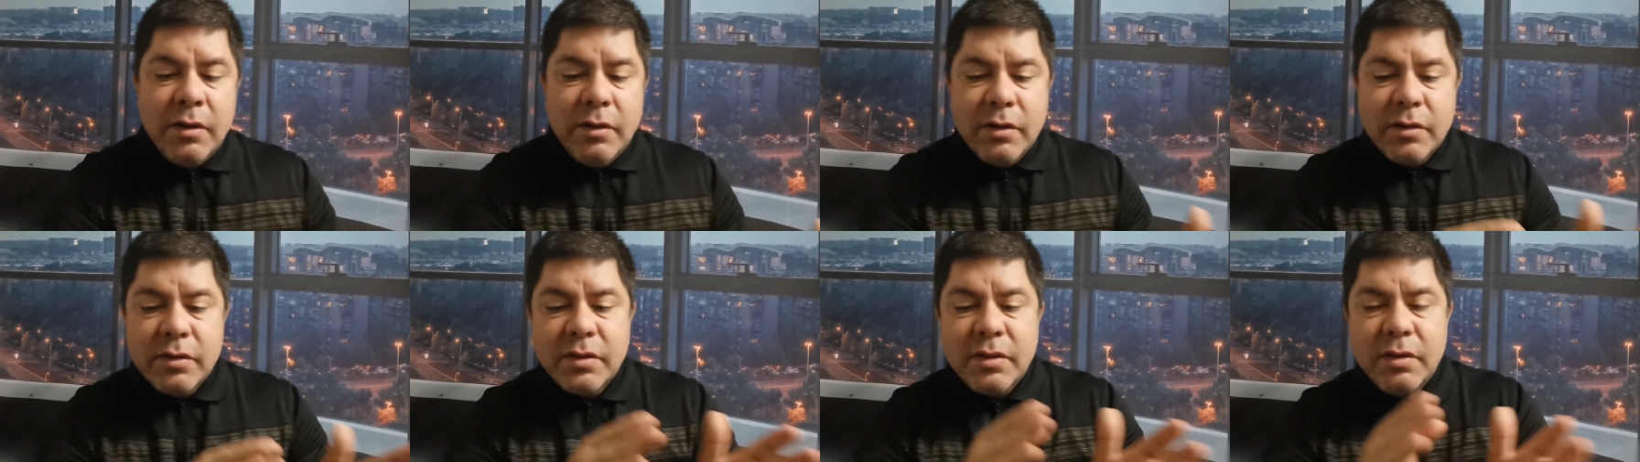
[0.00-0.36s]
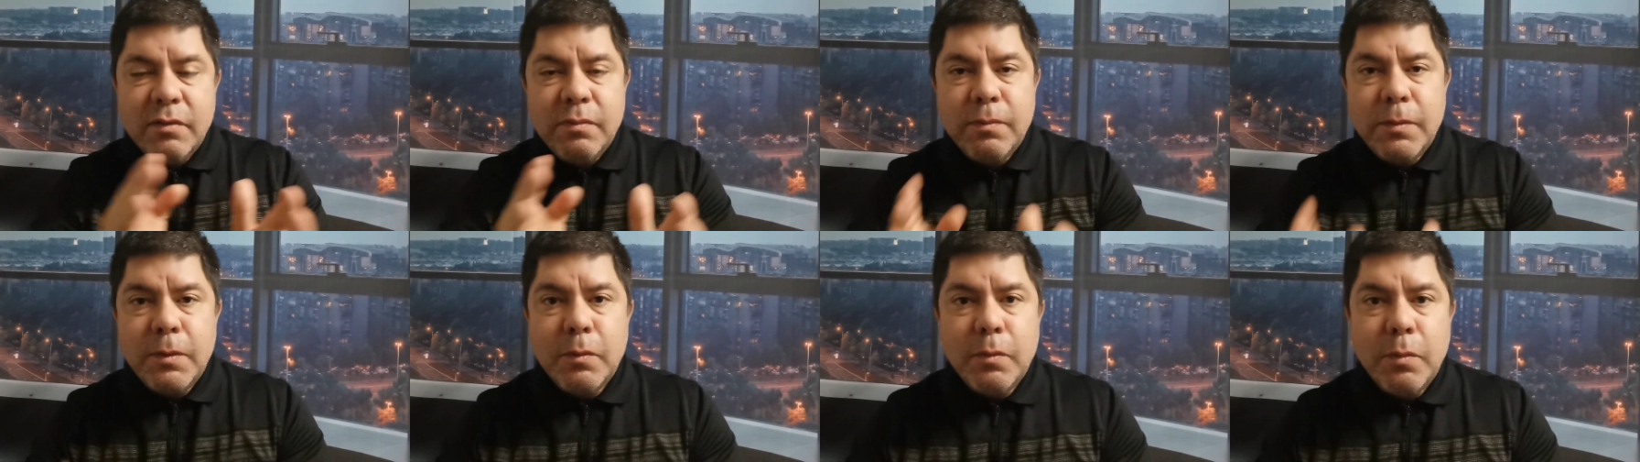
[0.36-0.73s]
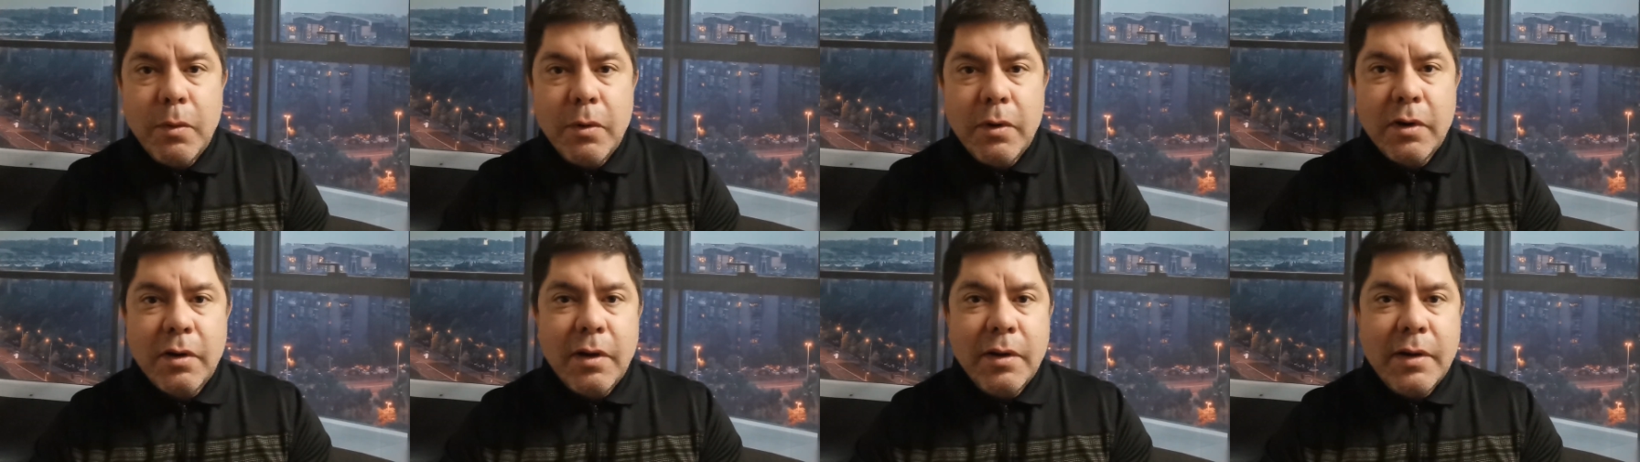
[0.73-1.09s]
your stuff will
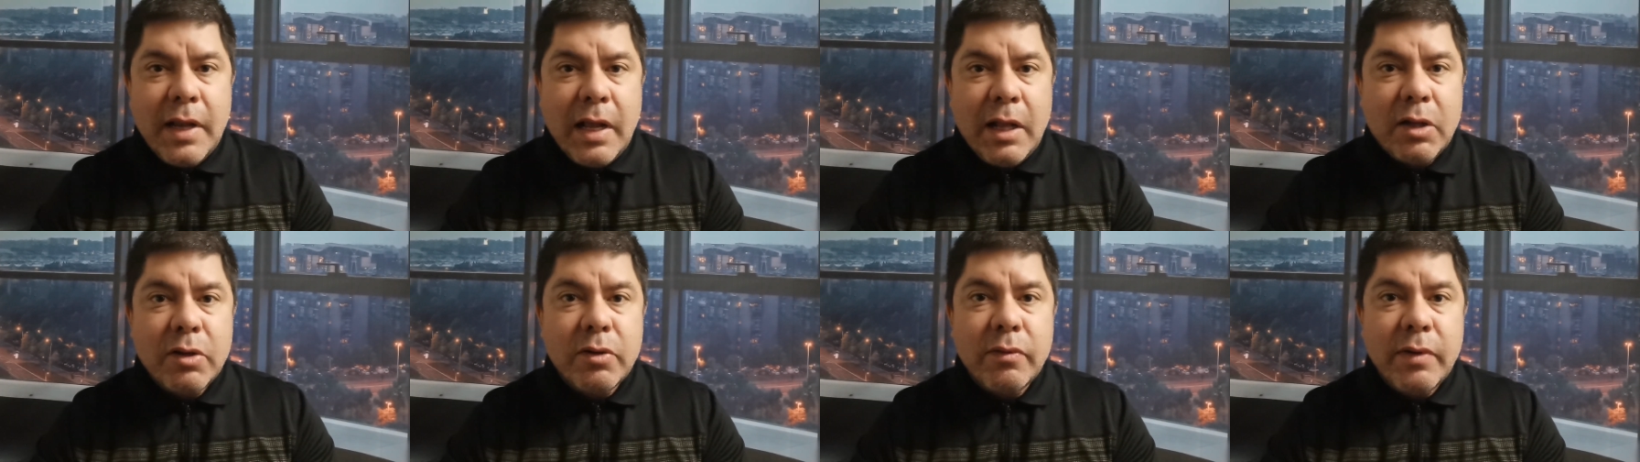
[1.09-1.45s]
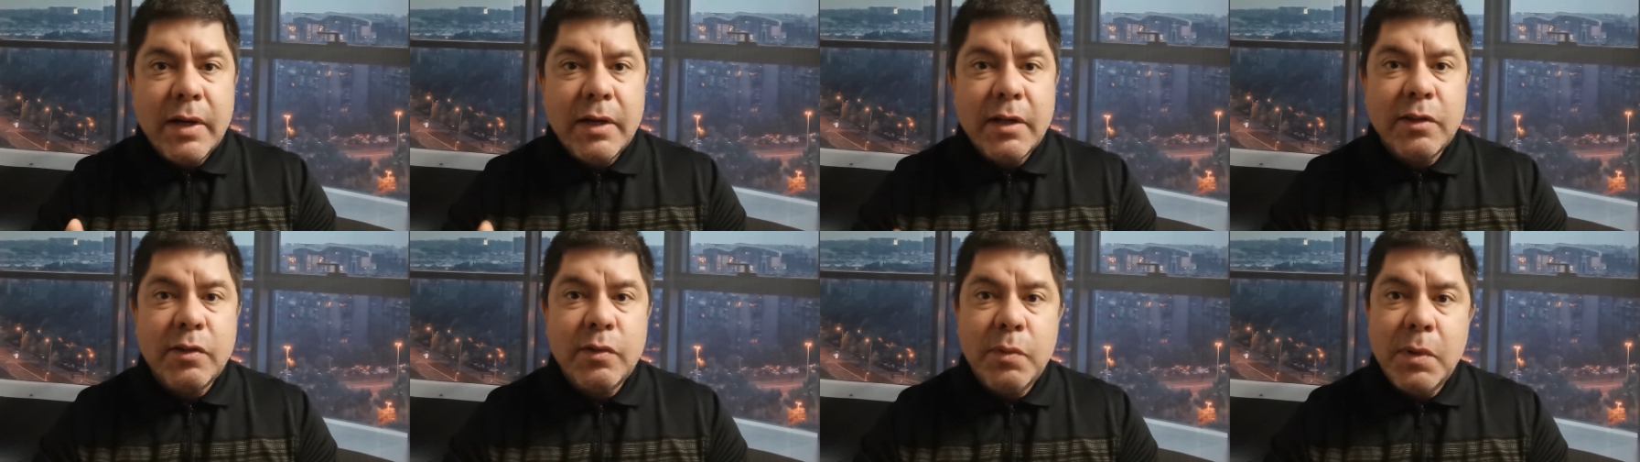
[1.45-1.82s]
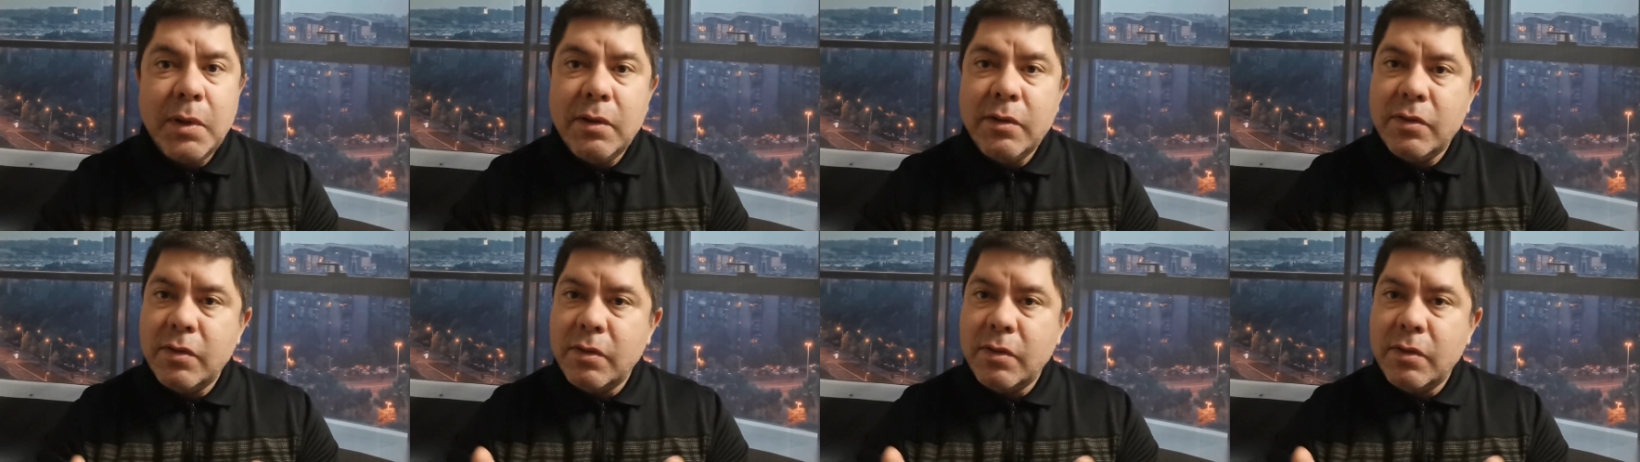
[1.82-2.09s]
work on Algorand as well.